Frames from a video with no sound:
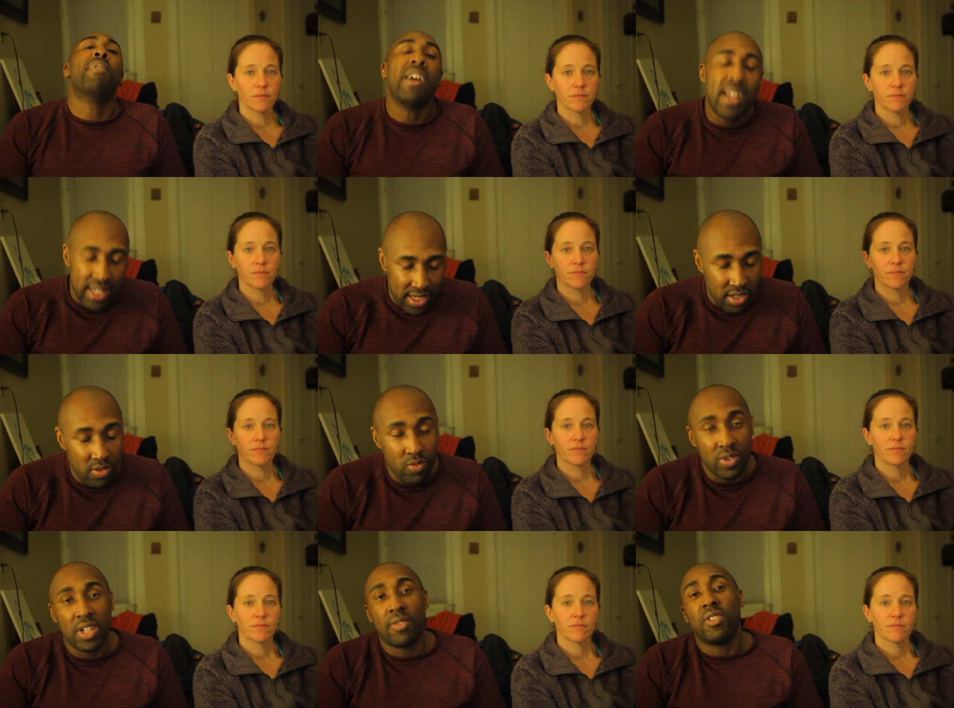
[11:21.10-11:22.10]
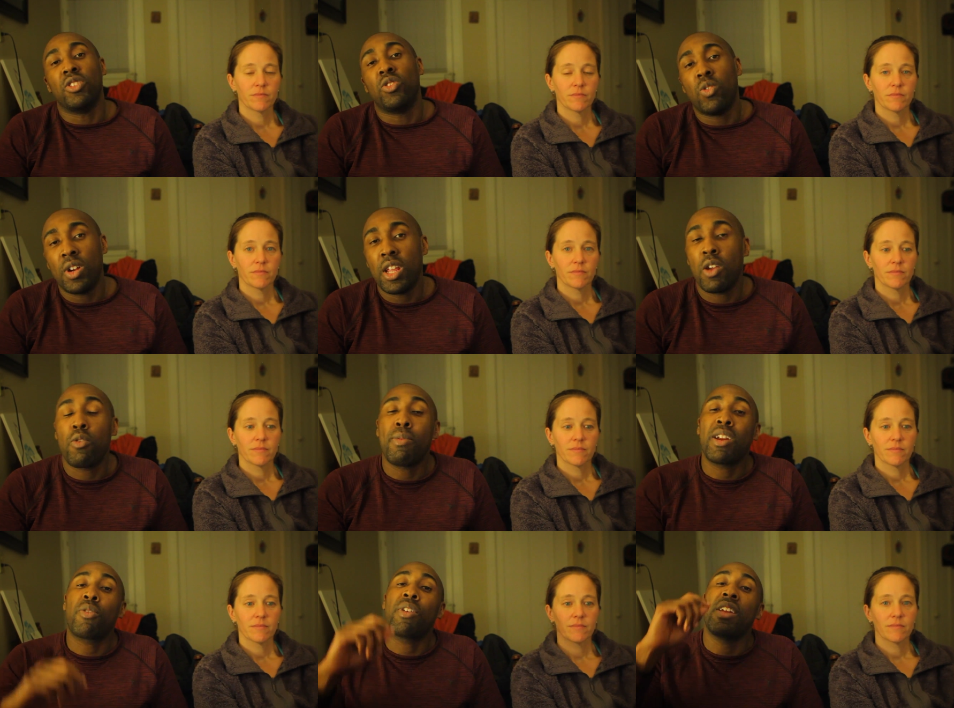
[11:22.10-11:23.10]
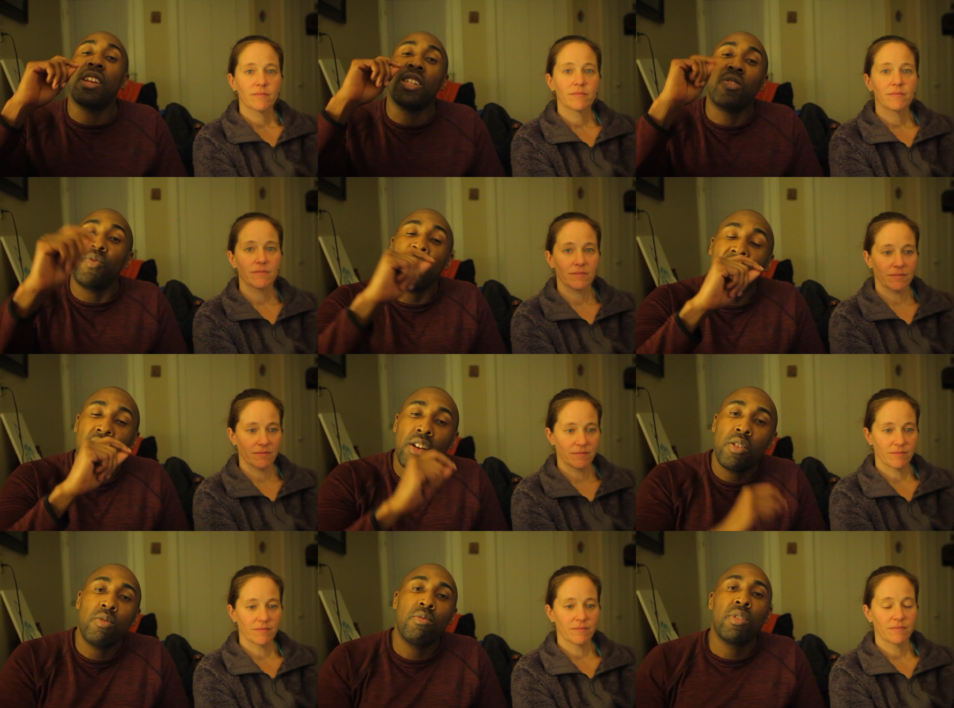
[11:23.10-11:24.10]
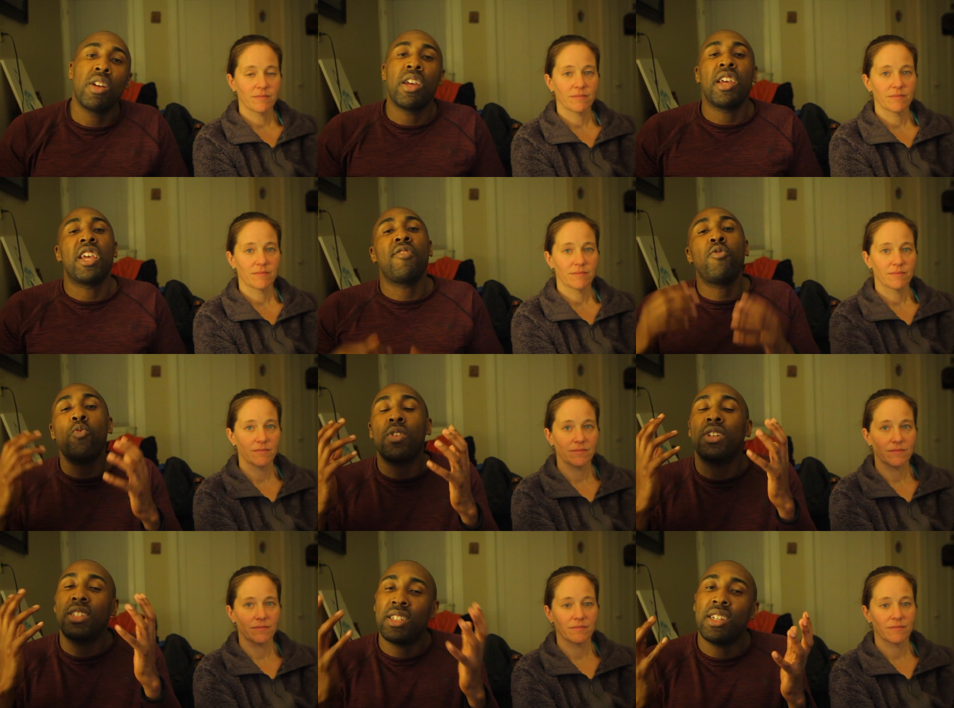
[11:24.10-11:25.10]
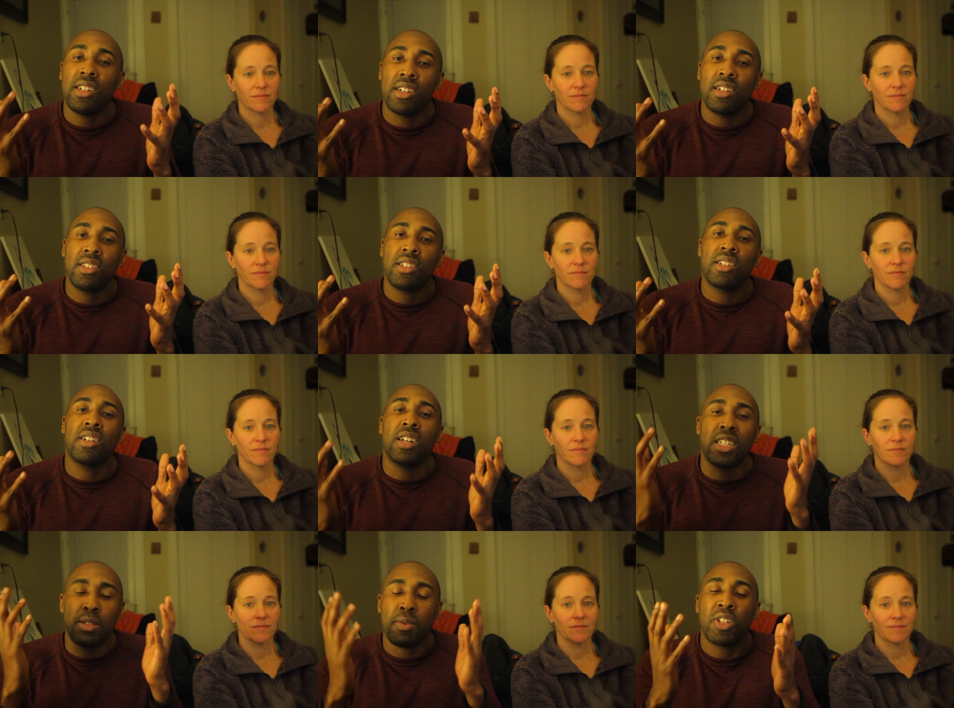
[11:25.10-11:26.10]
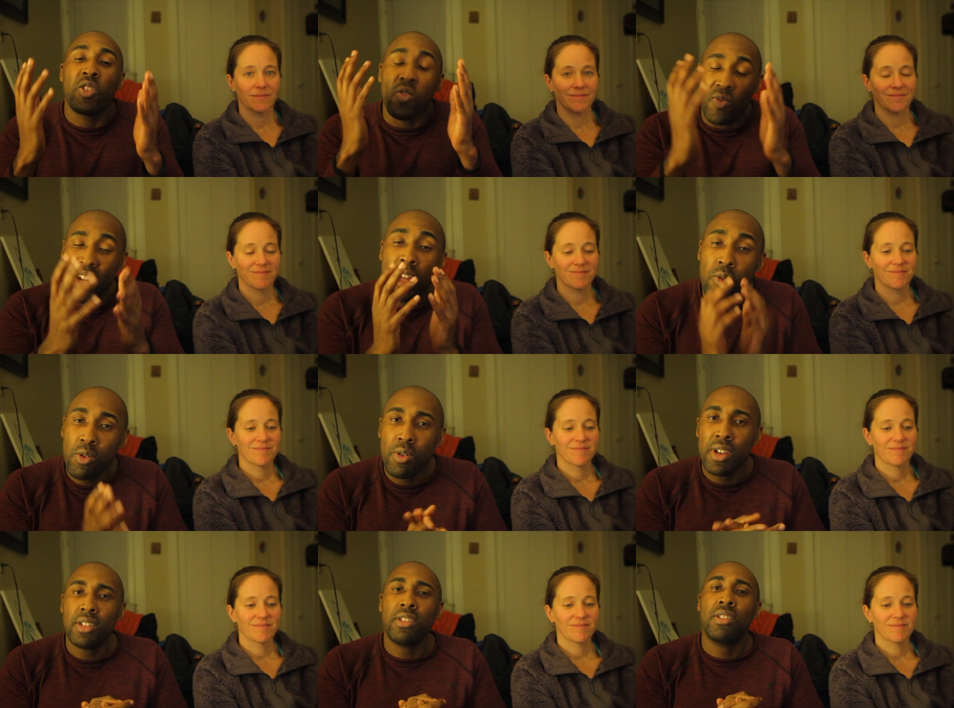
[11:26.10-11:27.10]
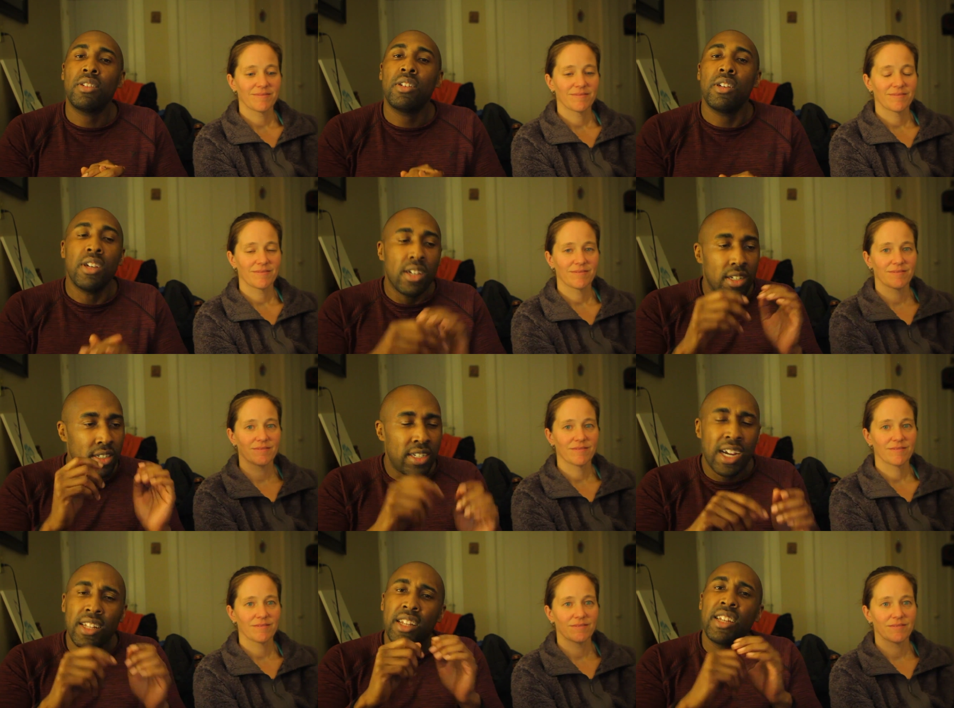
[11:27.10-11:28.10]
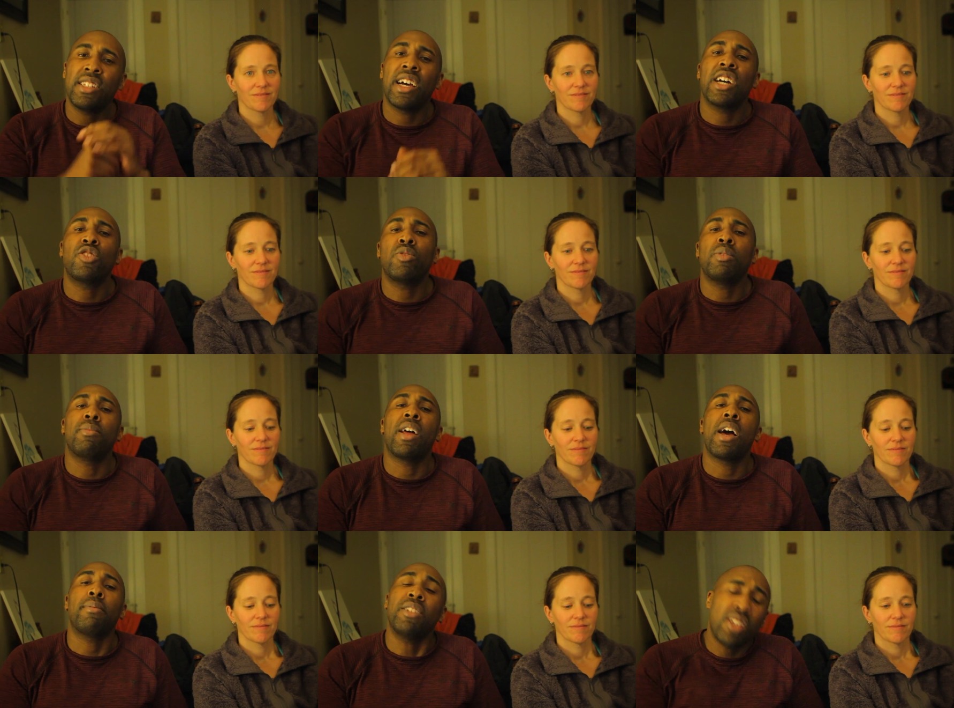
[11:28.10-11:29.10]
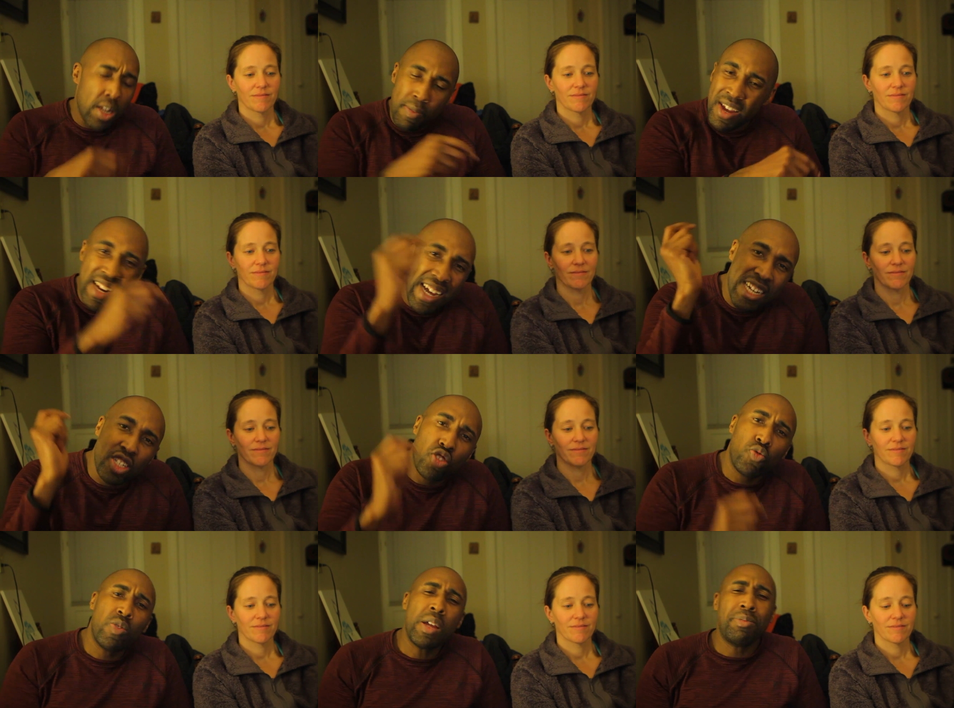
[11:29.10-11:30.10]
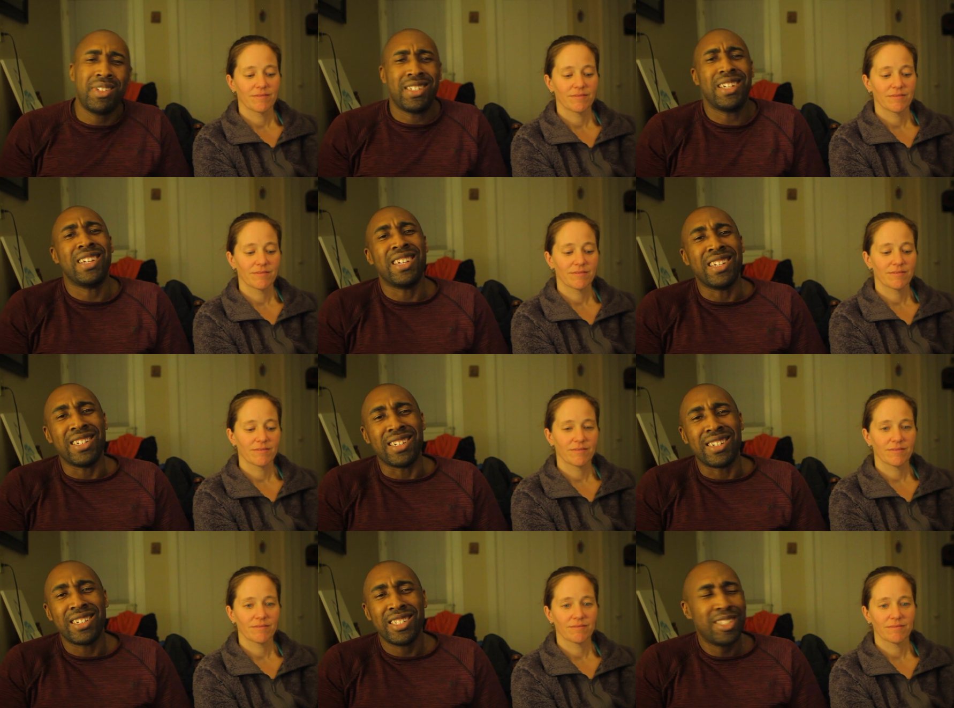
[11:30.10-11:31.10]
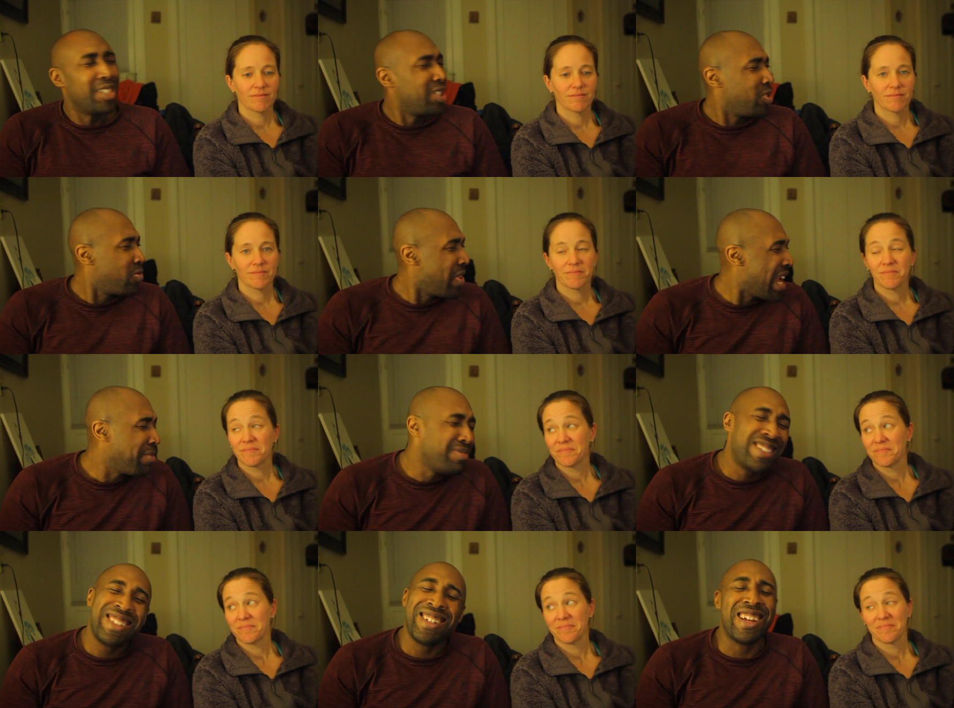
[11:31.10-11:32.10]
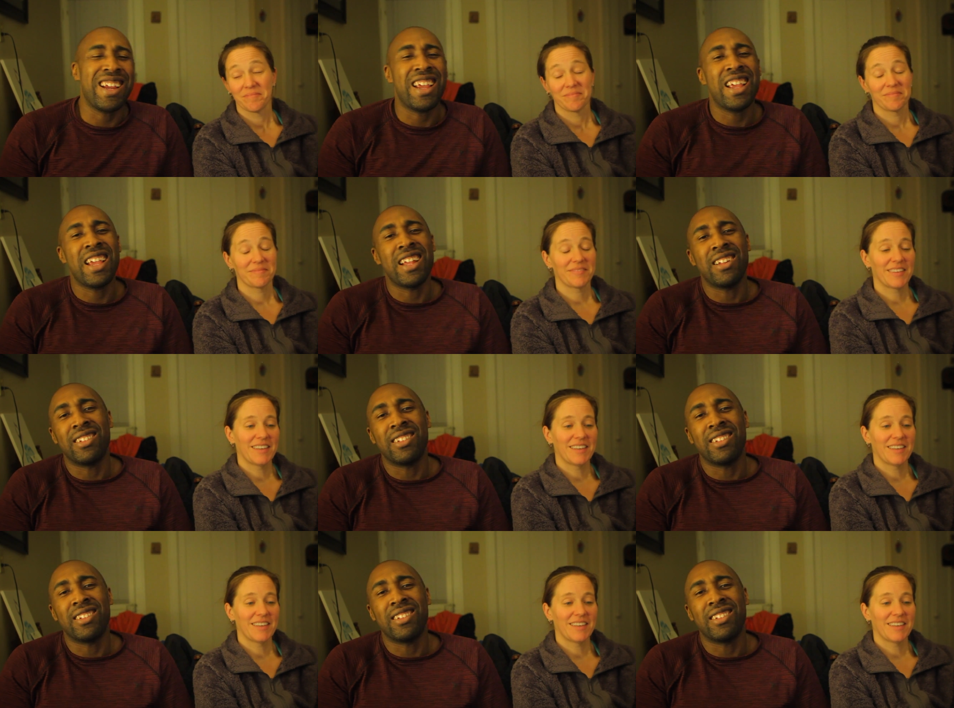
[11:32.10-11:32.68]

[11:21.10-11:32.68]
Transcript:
Speaker 1: But we definitely enjoyed it, and we're about to this video. Mm-hmm. If you want to send us a special video request, check out the link to our Streamlabs. It's gonna be in our description. Description.